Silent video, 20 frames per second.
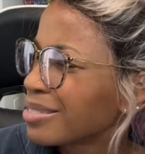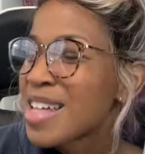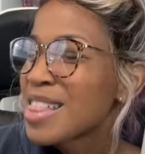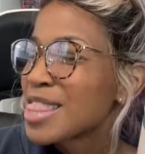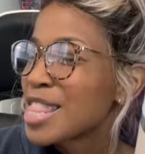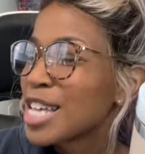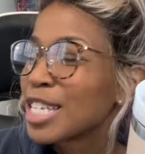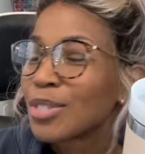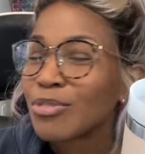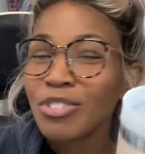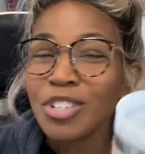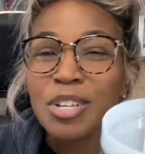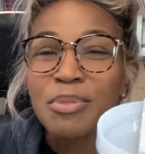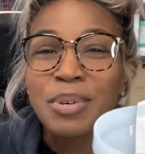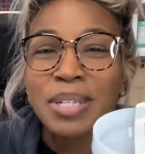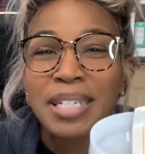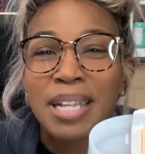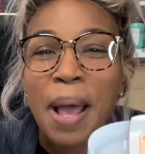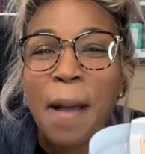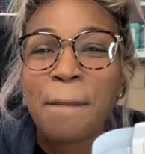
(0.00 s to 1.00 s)
This really
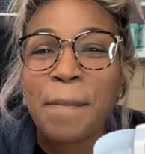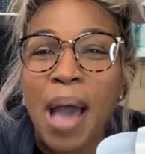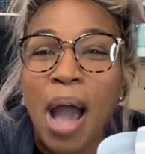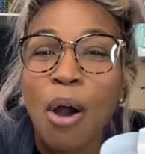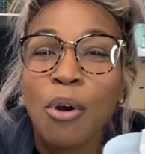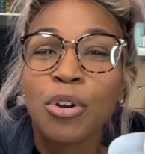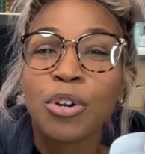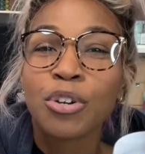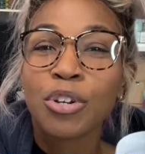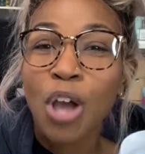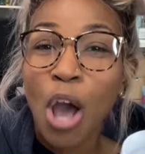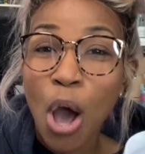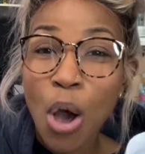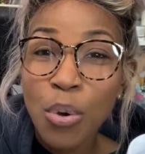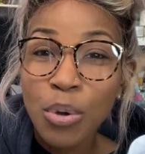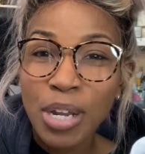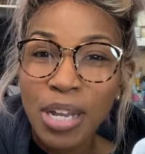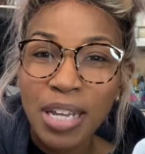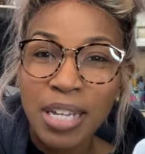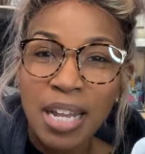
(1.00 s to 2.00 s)
wasn't a powder
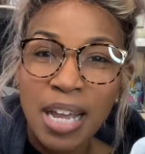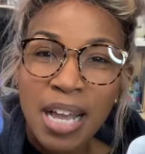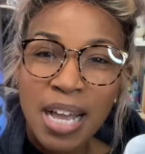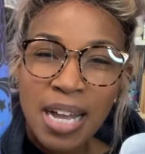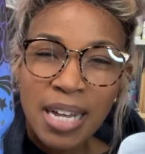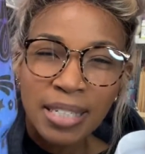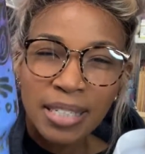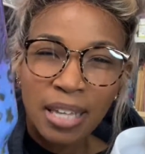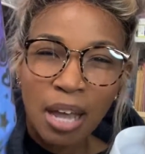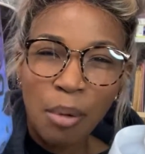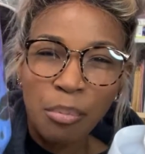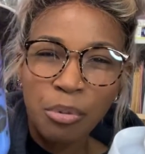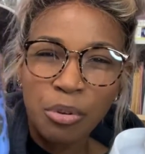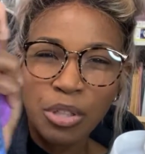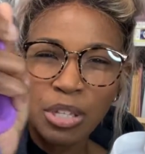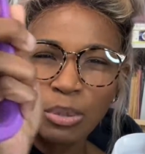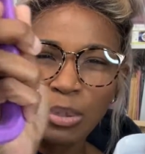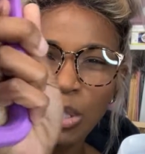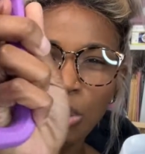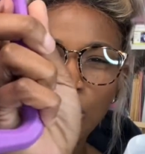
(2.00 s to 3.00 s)
coated tumbler.
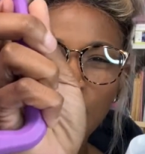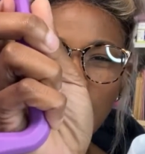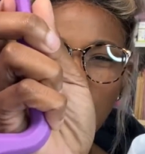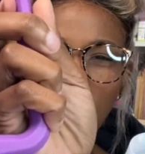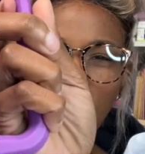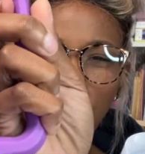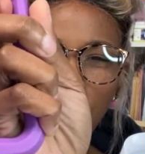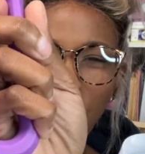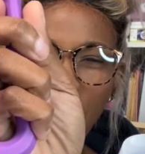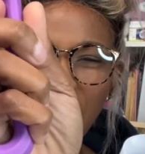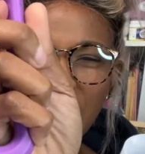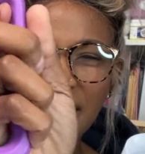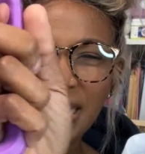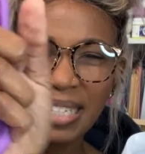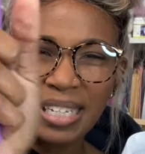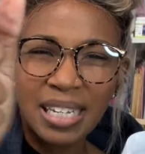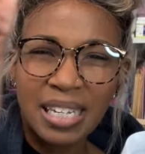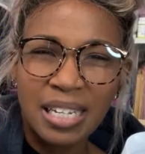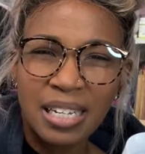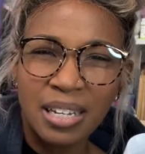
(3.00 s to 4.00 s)
This was almost like a
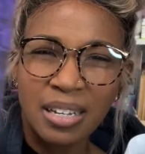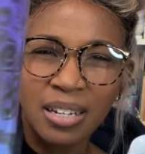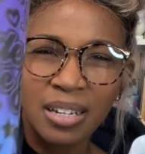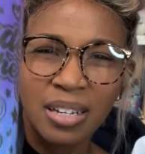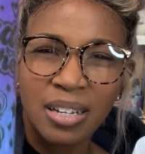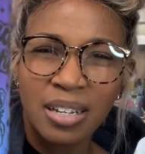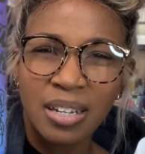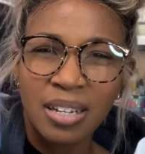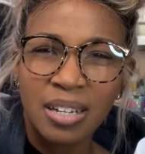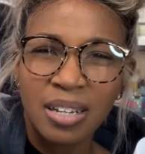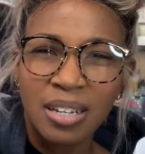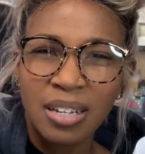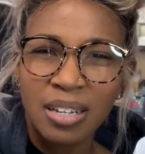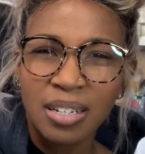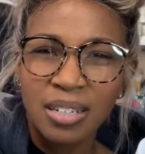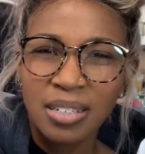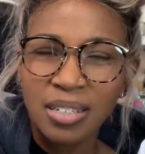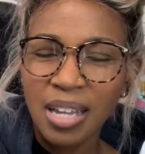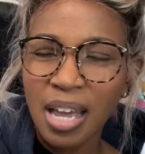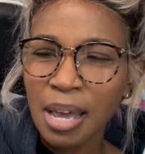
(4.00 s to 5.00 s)
painted
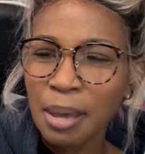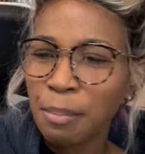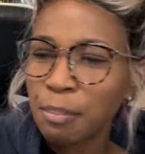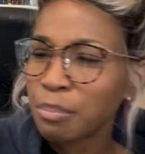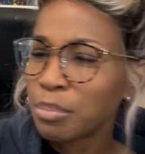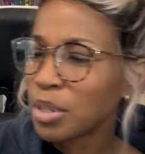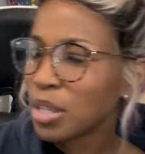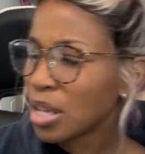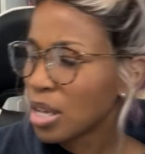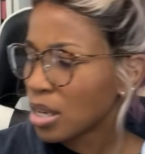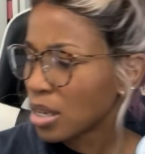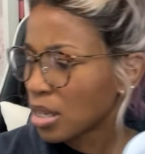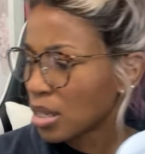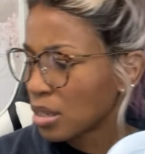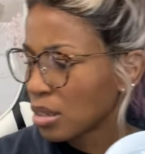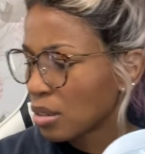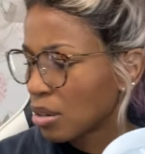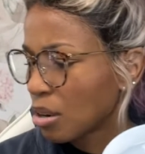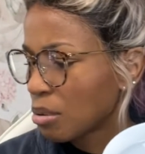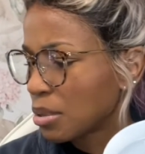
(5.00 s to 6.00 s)
type look,
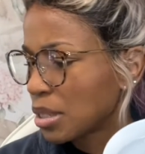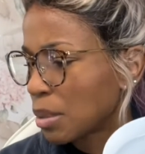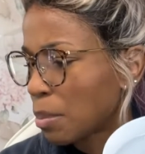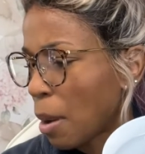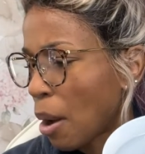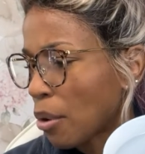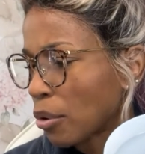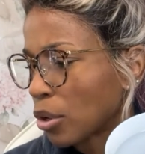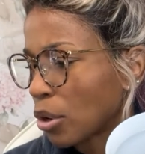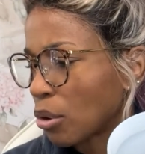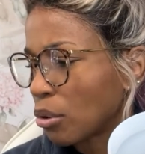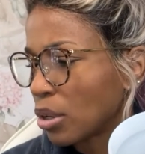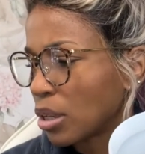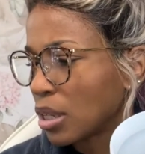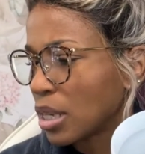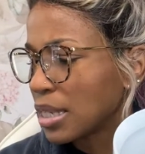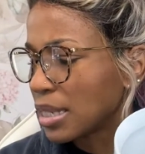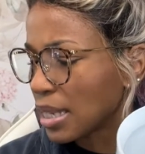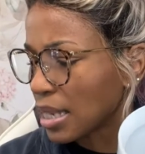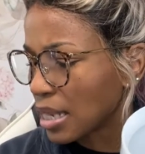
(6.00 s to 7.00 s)
or was it powder coated?
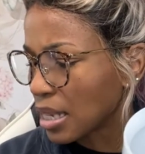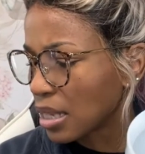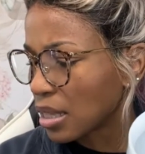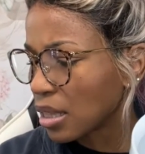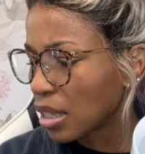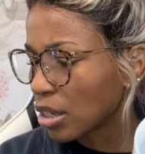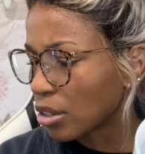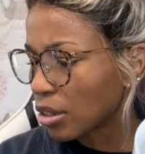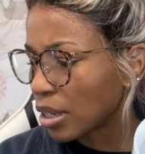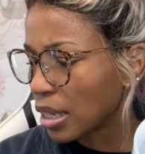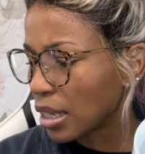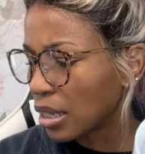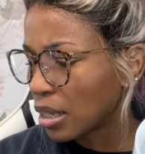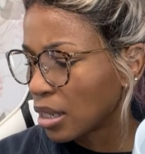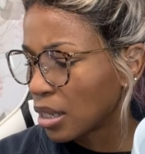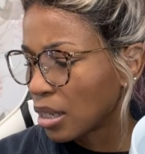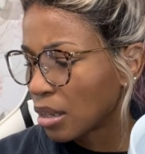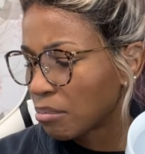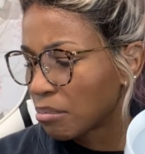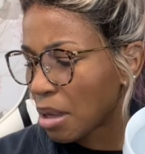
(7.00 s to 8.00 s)
It's like a glittery,
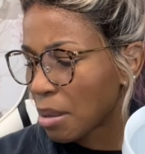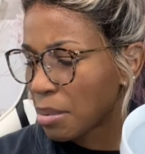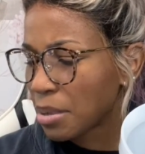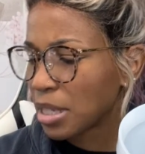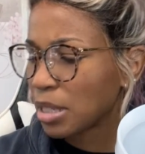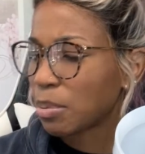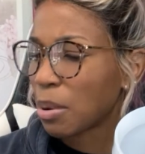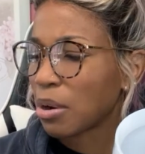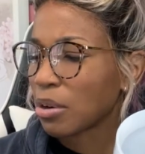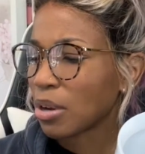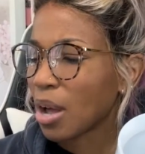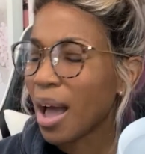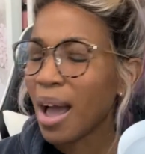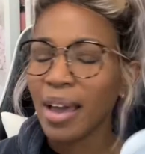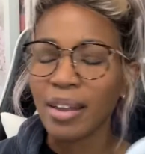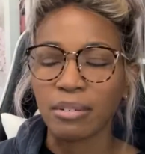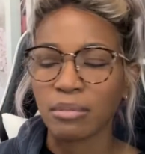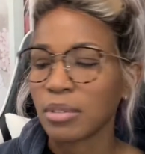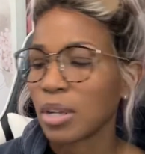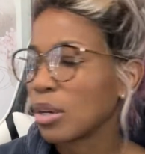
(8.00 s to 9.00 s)
maybe it is powder. I
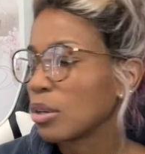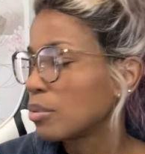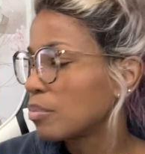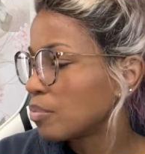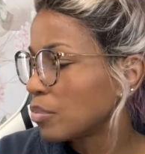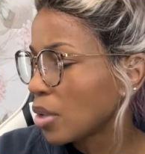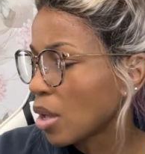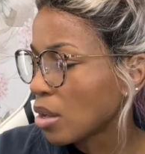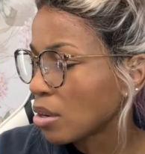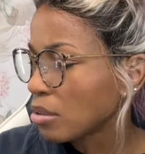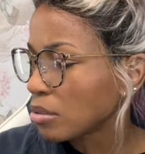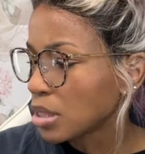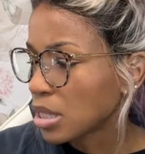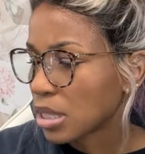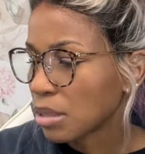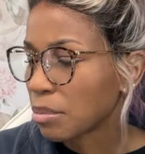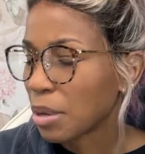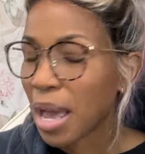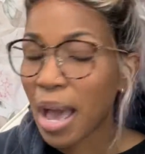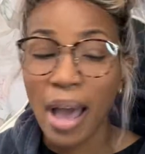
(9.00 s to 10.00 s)
don't know. Y'all don't
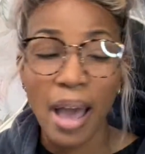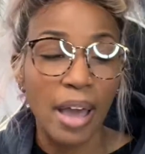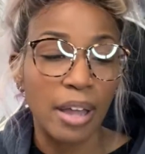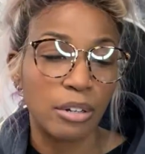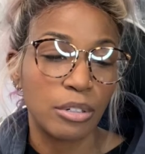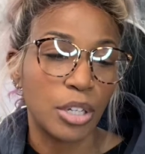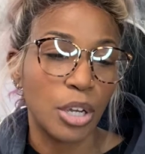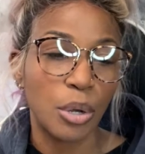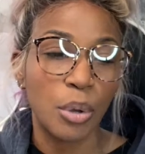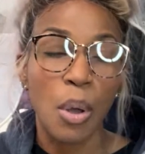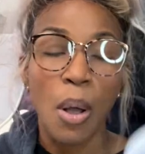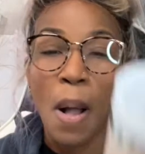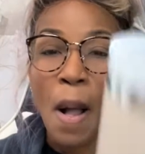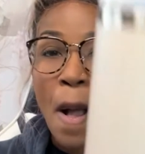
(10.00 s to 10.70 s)
listen to me. I don't know.